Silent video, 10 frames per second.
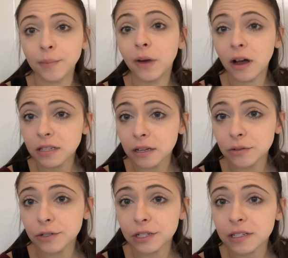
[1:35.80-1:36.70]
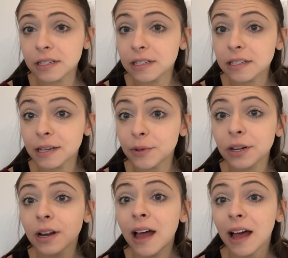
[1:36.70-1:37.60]
Also, just a disclaimer,
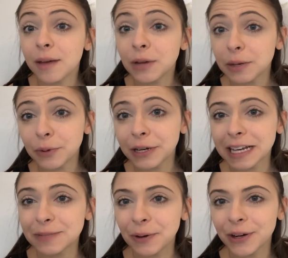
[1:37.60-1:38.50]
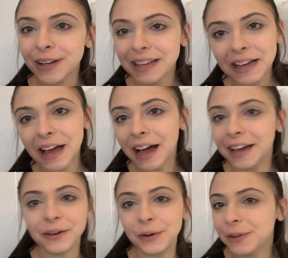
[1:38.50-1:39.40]
I am not a bird expert. I
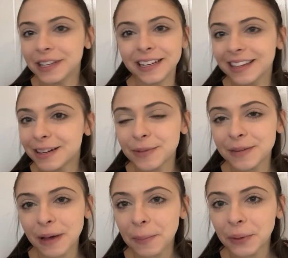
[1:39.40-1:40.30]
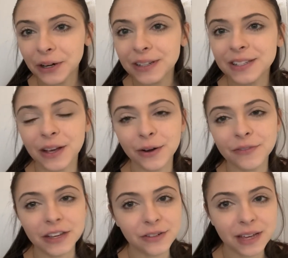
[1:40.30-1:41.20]
know only a little bit about birds, so if
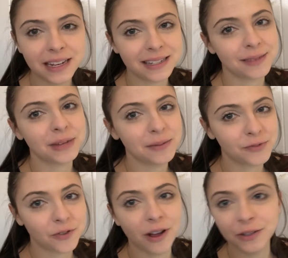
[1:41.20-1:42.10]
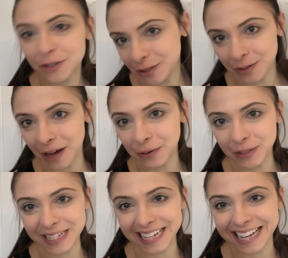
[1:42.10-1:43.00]
I do get some names wrong, do not hold
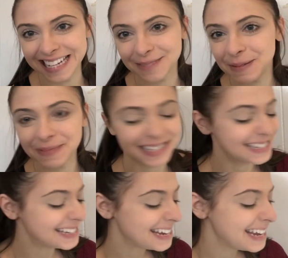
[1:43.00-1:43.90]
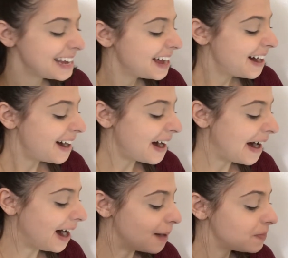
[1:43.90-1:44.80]
it against me, please.
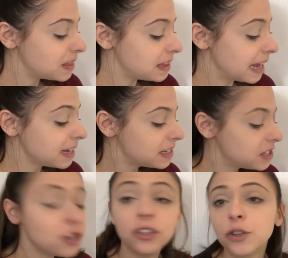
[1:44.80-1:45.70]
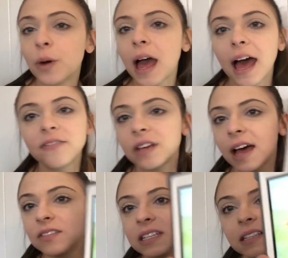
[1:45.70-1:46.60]
Next, you have to
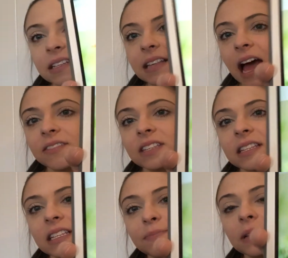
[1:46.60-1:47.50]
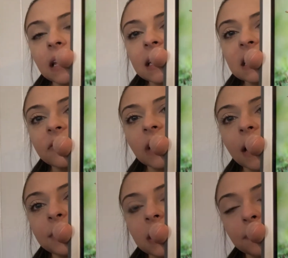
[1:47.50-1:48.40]
have seen this. I've seen these plenty of
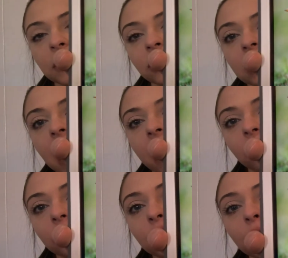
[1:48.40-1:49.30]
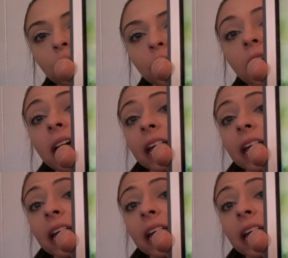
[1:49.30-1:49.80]
times, especially at our school.